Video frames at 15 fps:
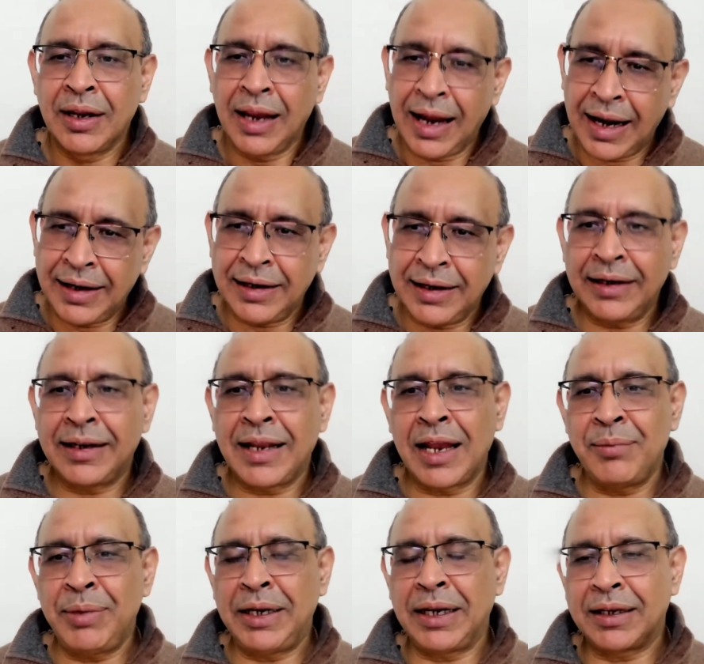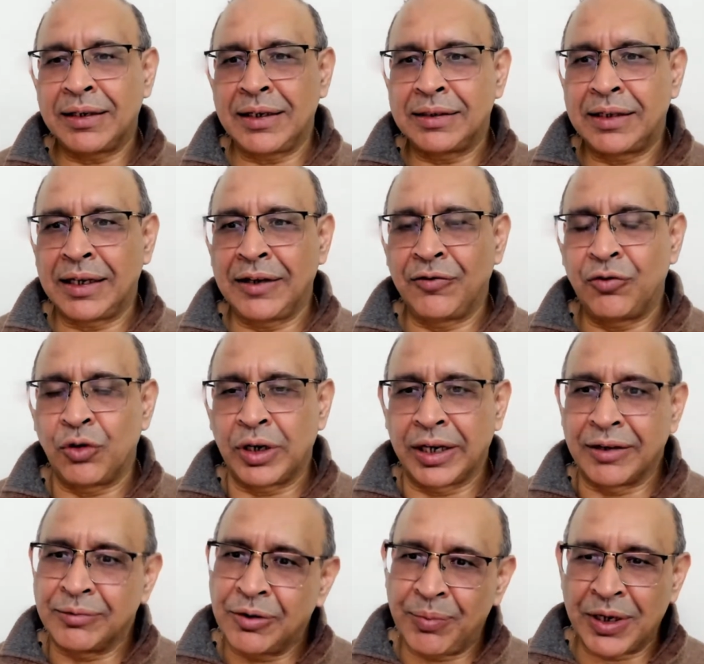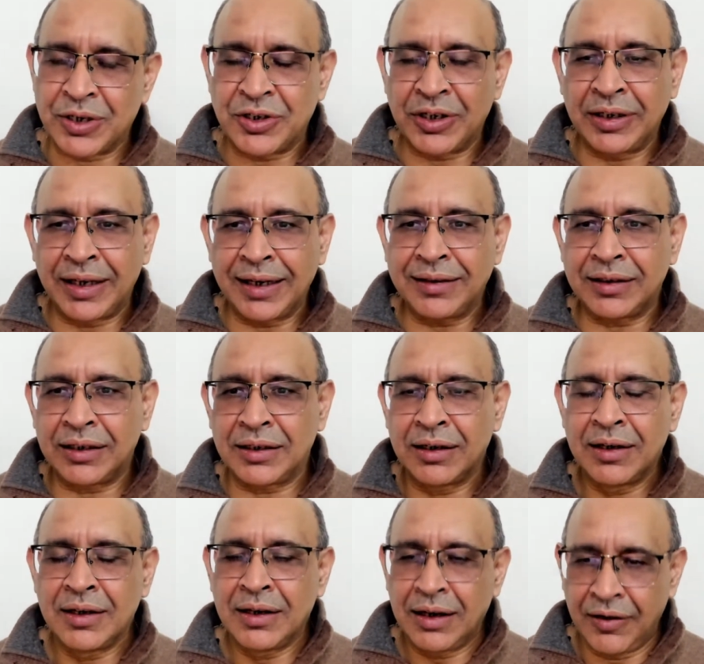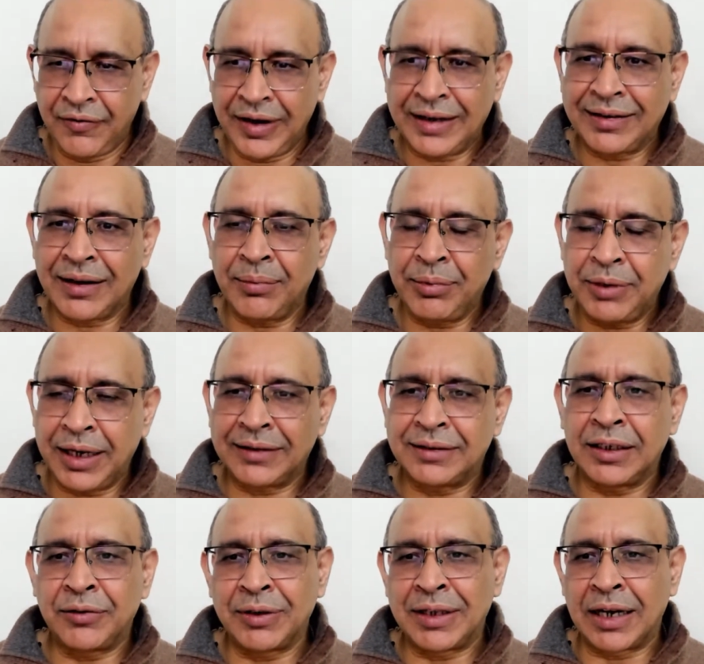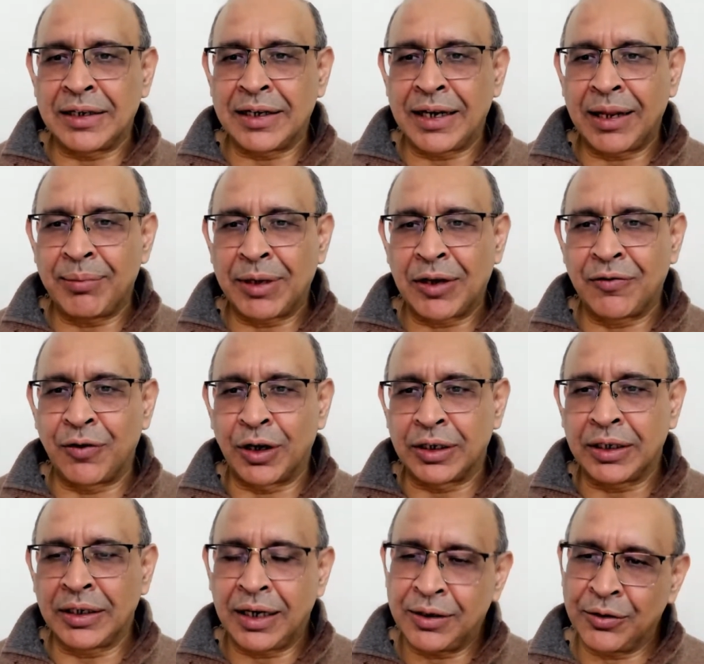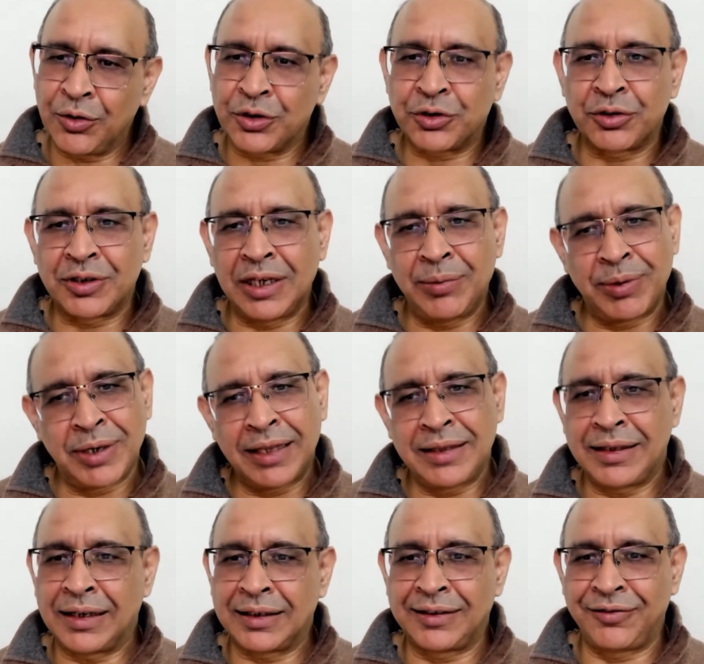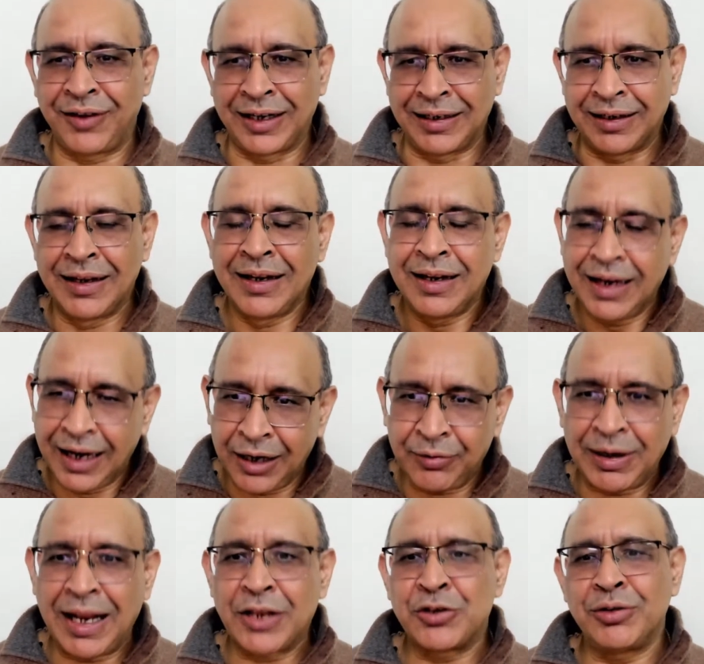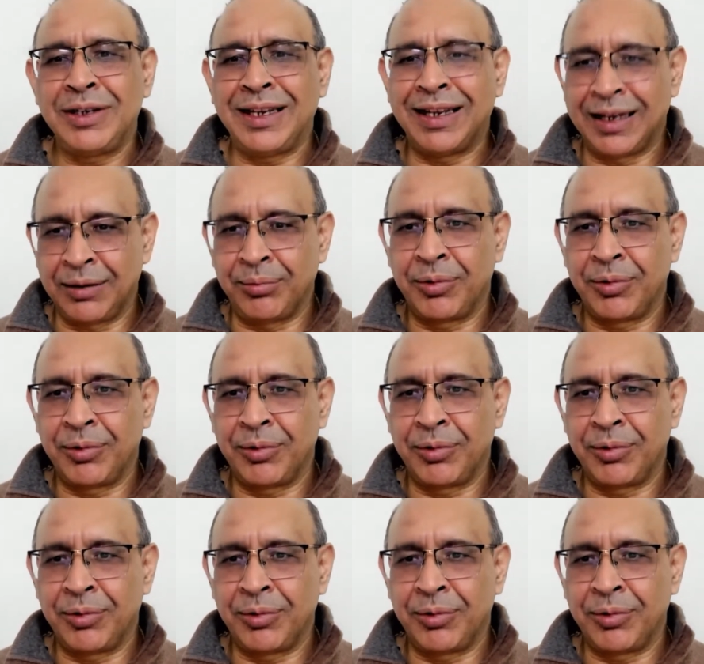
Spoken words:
And it can be taken at 3, 4 a.m. If patient takes it, wakes up, takes it with 100 ml of water and goes to sleep again, that is fine. It will actually help.